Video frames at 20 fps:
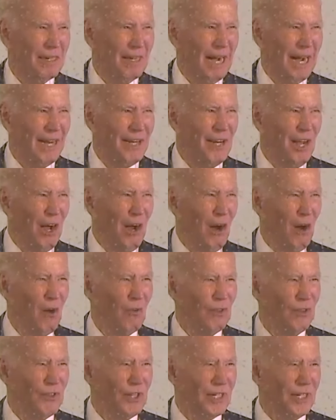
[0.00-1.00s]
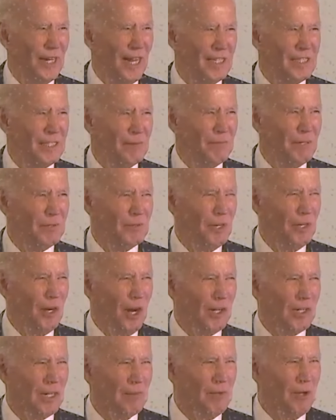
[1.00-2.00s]
I know that the connection between
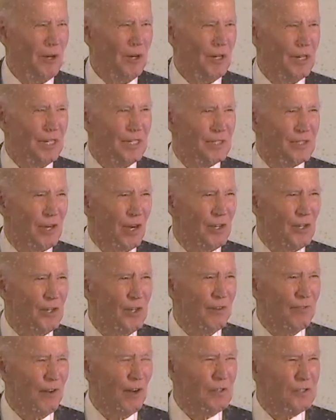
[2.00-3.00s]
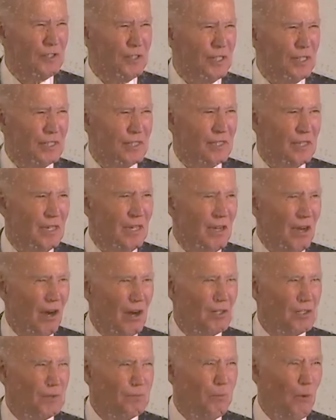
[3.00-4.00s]
our communities, our universities,
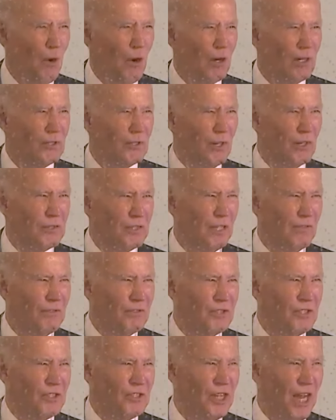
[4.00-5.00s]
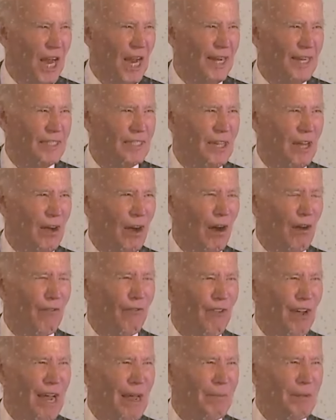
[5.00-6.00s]
our sports, our civil societies, our
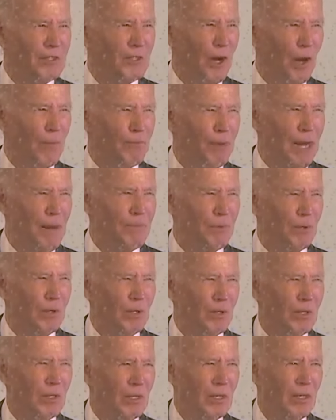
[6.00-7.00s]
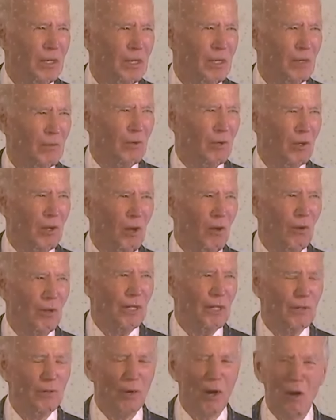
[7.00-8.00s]
families, our people will
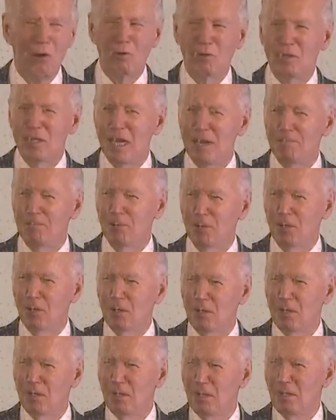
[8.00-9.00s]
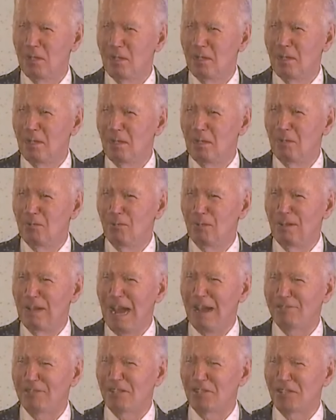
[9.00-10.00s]
only grow deeper. We
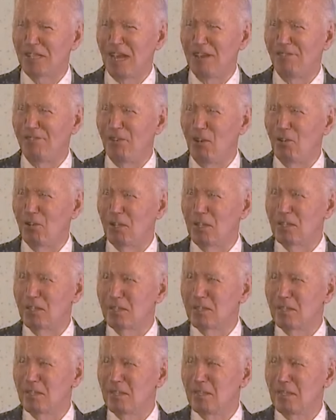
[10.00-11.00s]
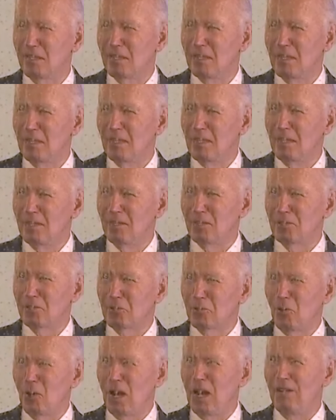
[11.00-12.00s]
have to stay focused. The
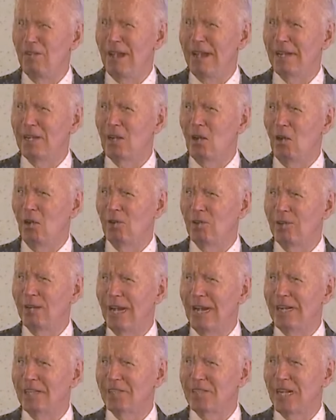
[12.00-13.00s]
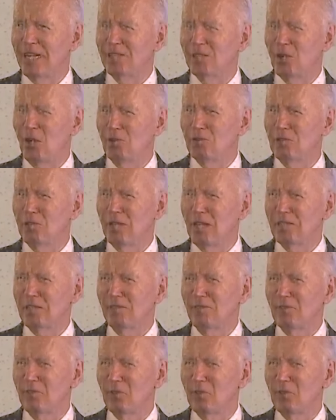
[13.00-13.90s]
story of Angola and the United States holds a lesson